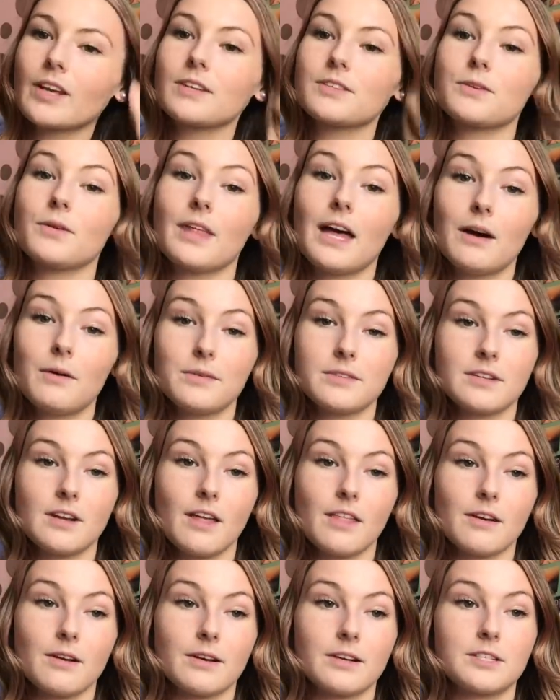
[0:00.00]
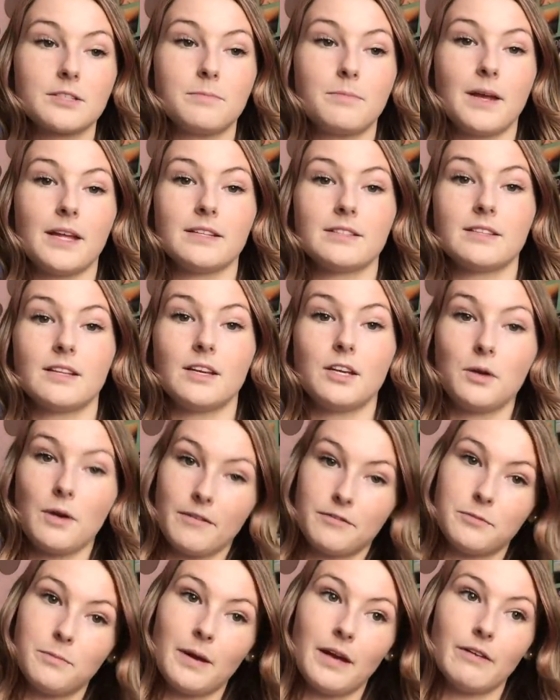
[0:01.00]
So that was another expense that you
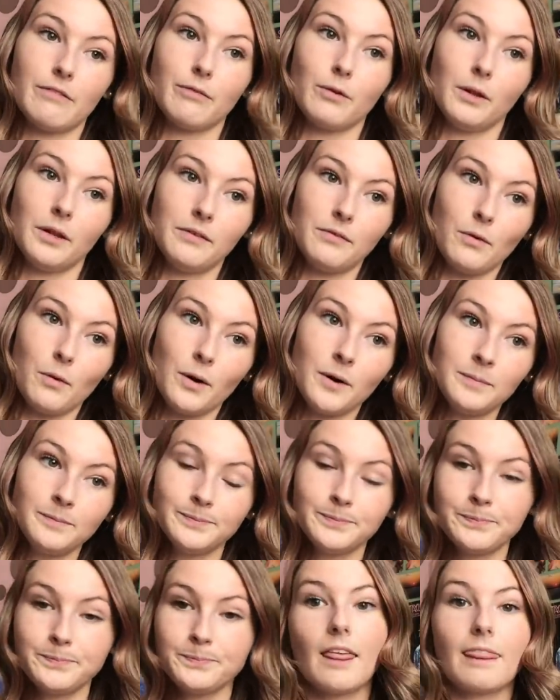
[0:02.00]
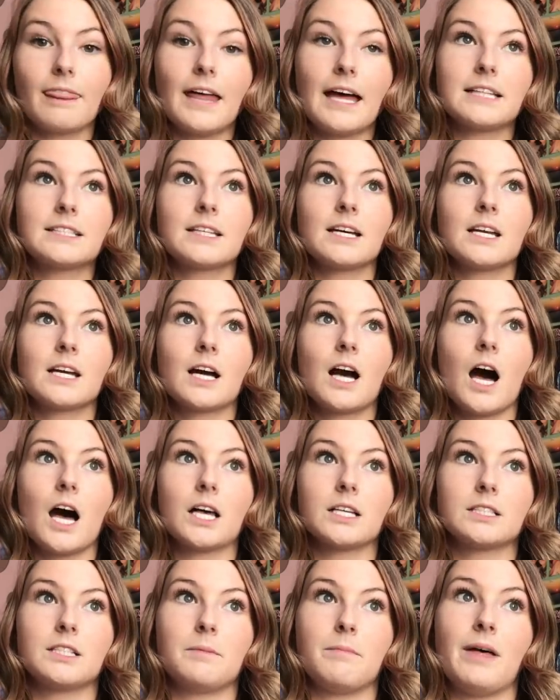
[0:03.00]
have to pay fully for. That's gonna
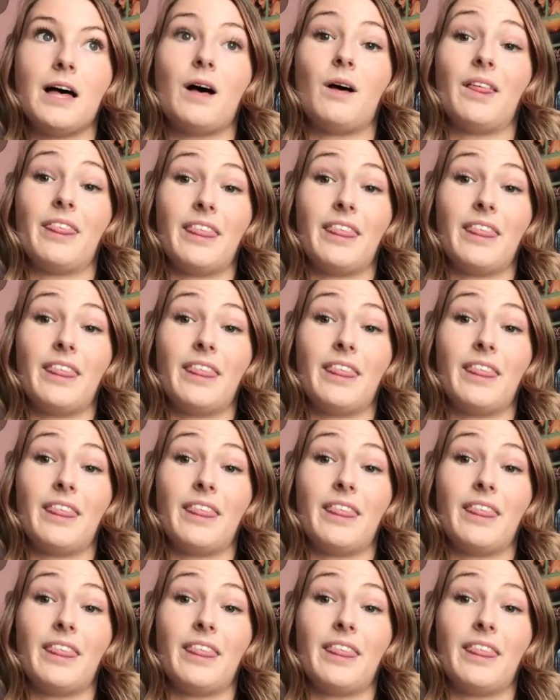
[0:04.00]
cost about